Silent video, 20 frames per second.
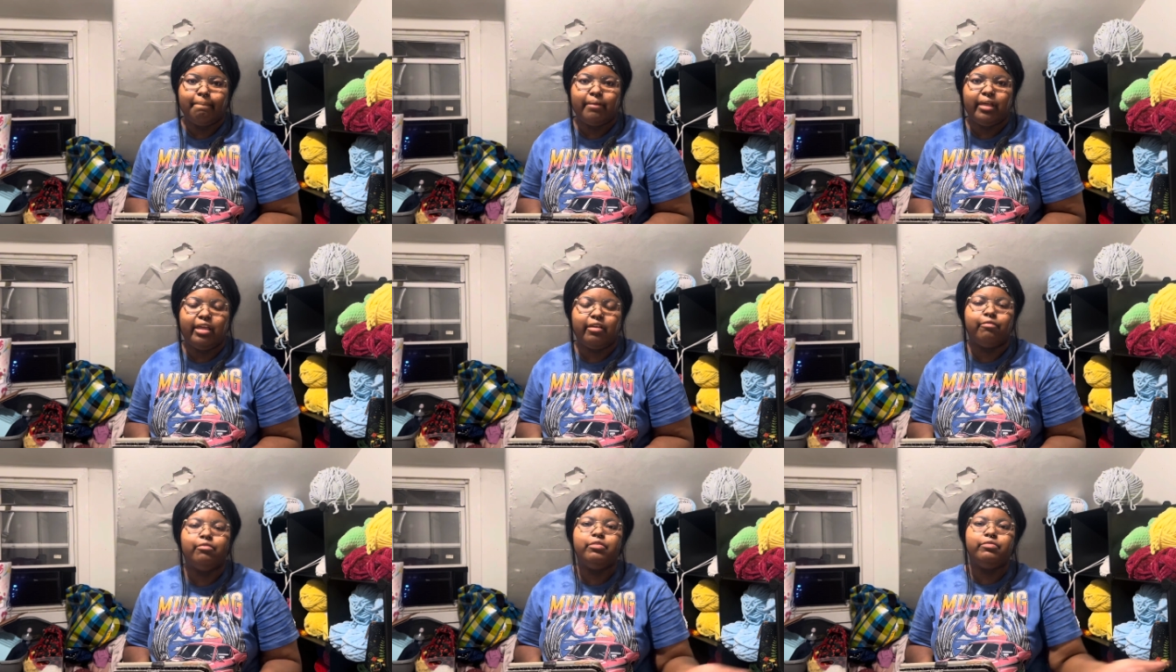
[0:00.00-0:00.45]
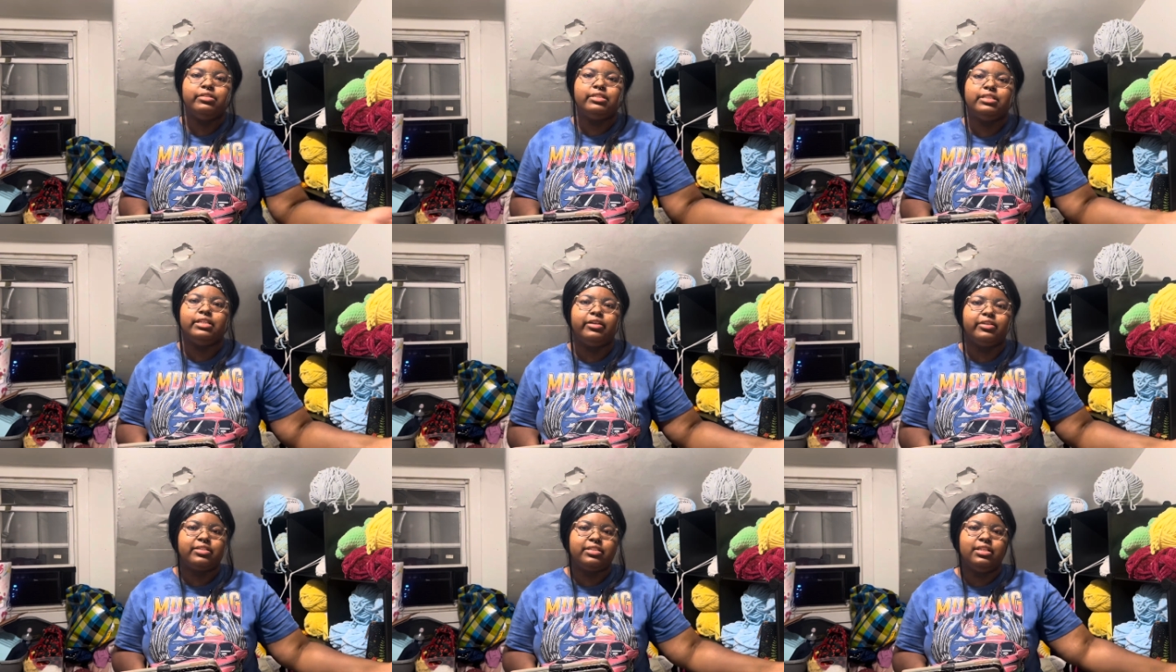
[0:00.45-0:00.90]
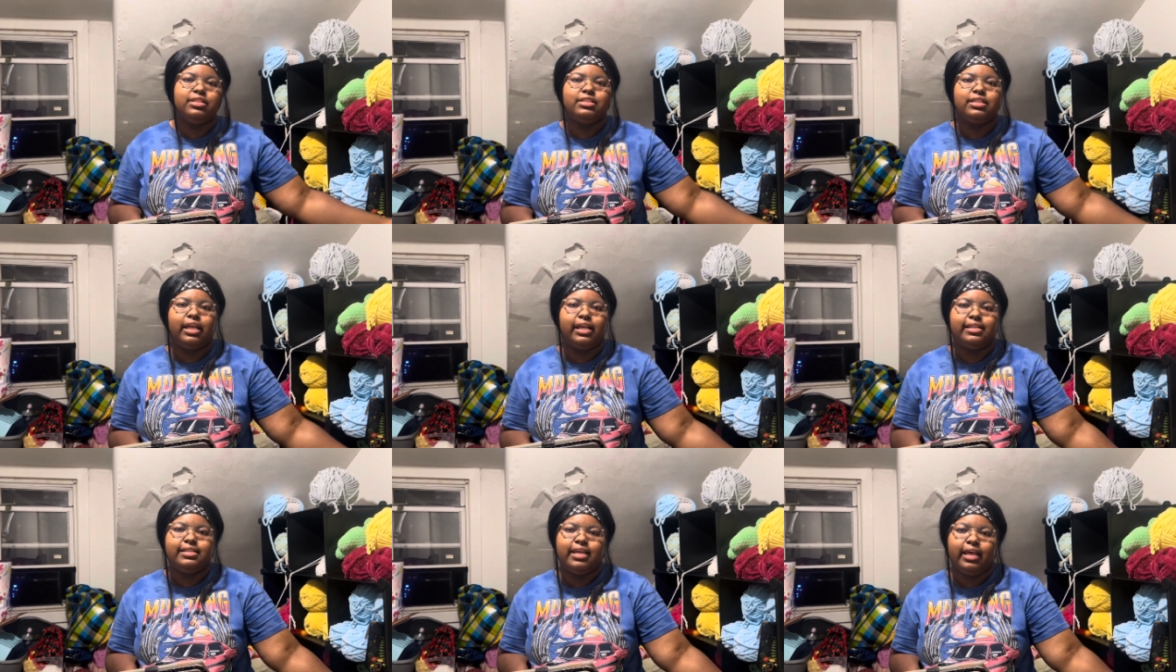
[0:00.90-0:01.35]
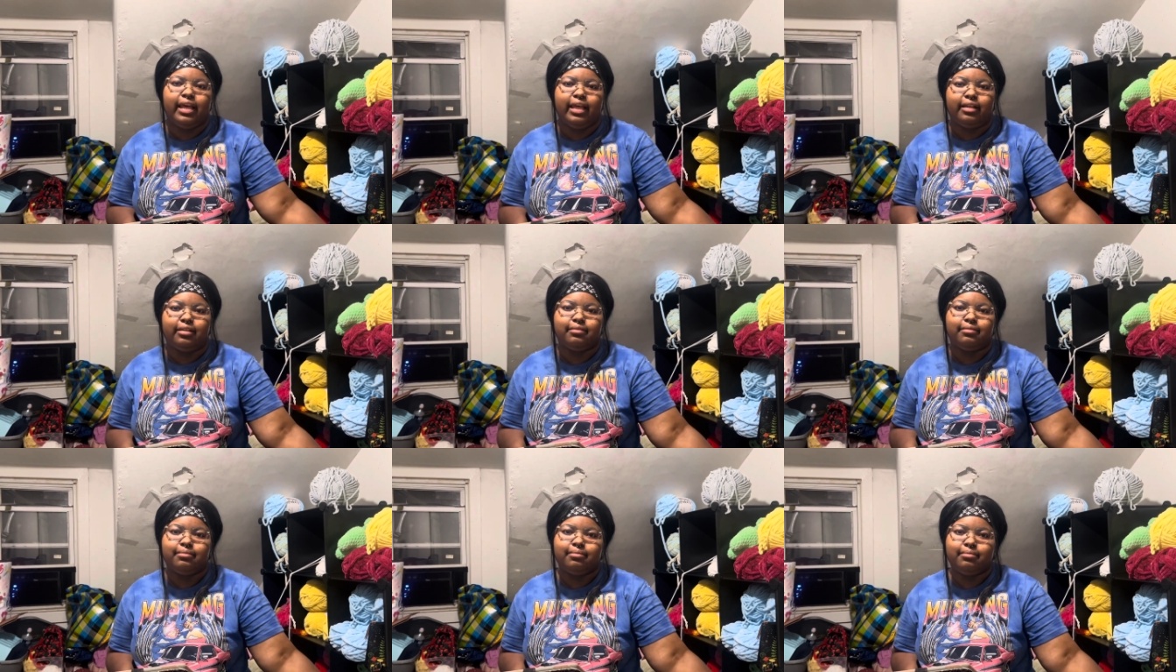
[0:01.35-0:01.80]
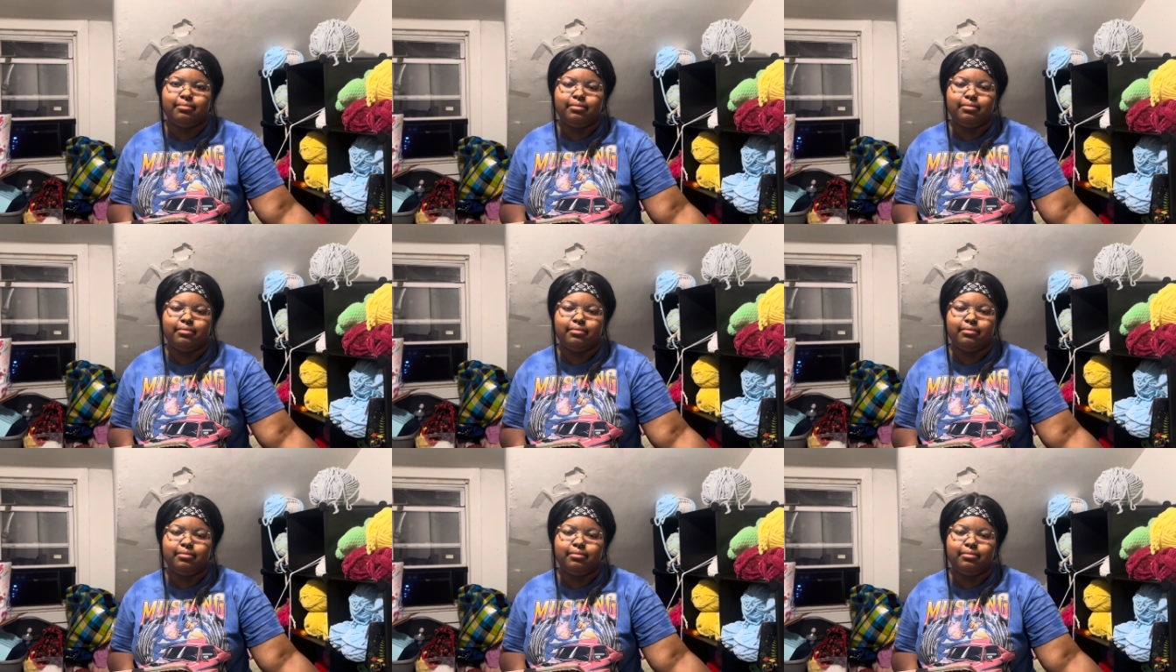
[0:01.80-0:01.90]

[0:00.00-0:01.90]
and we was there since like 10,